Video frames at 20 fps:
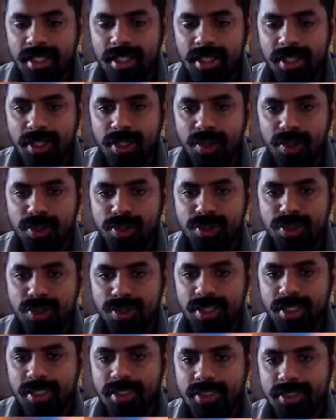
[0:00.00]
king goes to
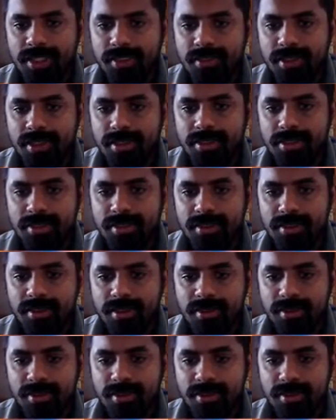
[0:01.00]
d7,